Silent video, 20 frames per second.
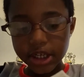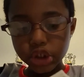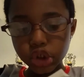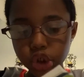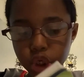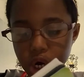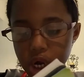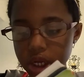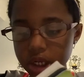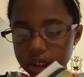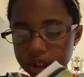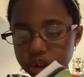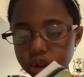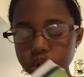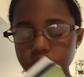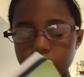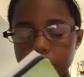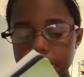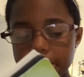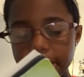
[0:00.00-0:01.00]
Charlie to
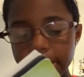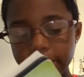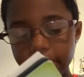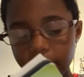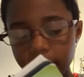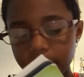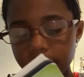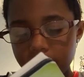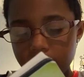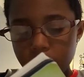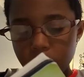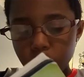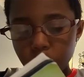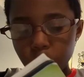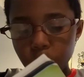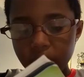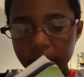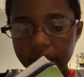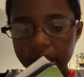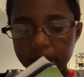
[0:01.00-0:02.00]
the playground.
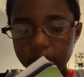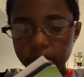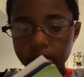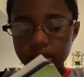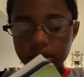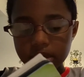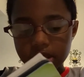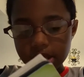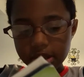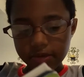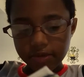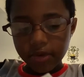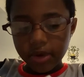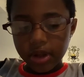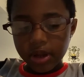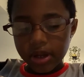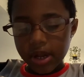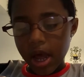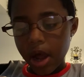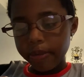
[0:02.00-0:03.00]
What a relief.
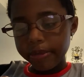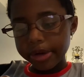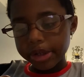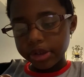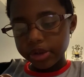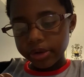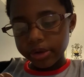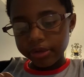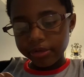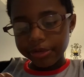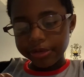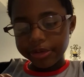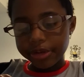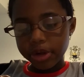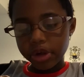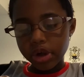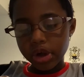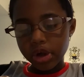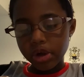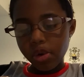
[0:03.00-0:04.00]
Now Rachel and Christy
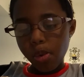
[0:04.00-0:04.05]
could